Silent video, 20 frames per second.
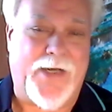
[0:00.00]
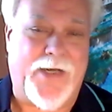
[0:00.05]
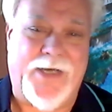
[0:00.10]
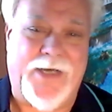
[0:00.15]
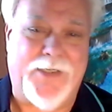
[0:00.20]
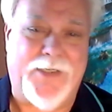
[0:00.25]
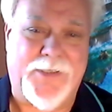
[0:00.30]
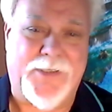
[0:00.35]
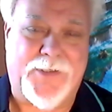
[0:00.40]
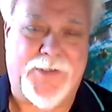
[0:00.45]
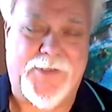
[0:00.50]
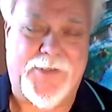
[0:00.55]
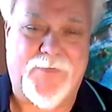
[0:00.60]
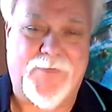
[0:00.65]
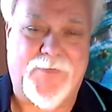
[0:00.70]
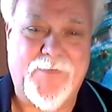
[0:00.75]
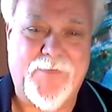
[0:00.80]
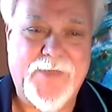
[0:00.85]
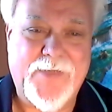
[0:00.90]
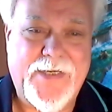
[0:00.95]
I just
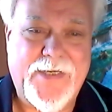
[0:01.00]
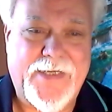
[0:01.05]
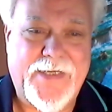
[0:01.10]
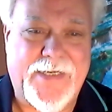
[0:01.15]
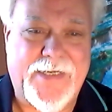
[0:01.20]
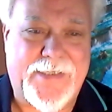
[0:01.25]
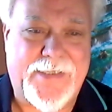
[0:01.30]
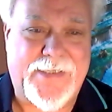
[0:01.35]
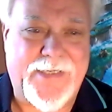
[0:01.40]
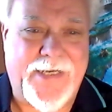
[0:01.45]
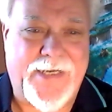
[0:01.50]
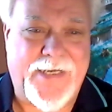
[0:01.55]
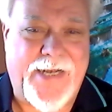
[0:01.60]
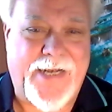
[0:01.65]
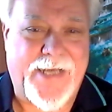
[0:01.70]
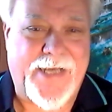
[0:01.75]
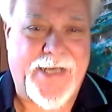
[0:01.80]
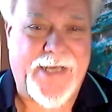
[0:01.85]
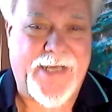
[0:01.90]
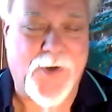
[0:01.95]
it it
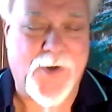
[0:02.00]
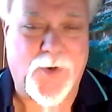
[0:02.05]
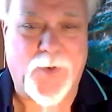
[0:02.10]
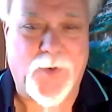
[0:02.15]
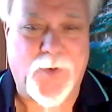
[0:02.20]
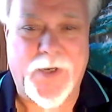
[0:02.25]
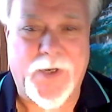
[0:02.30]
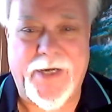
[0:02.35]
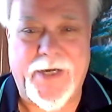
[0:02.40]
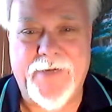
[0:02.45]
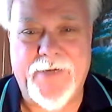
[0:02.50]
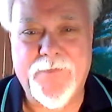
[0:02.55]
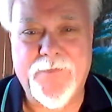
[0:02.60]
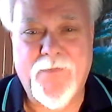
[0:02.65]
had to go away.